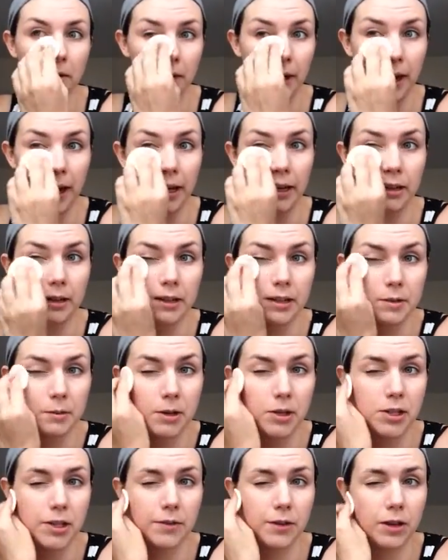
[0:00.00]
in,
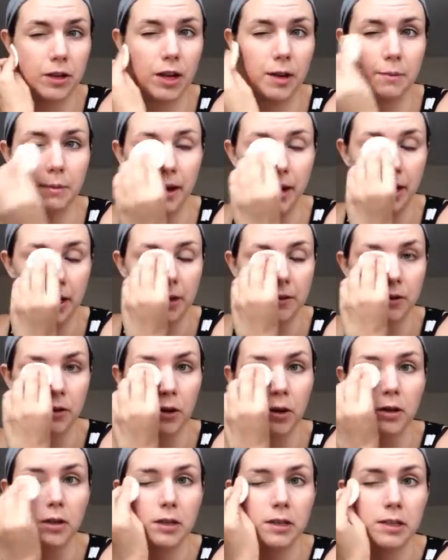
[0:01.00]
especially if you're like me and you've
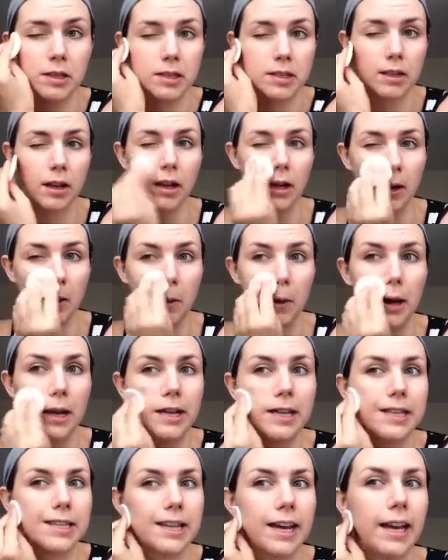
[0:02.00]
got slightly
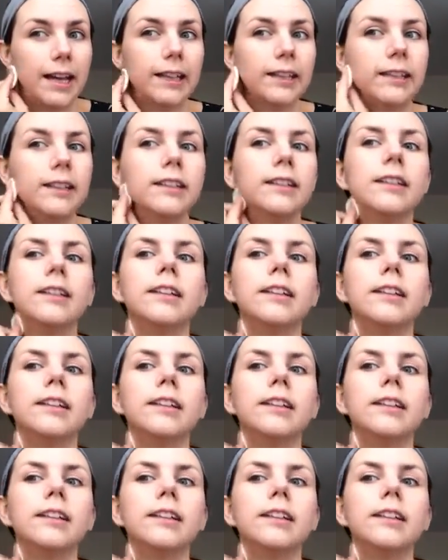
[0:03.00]
oily skin.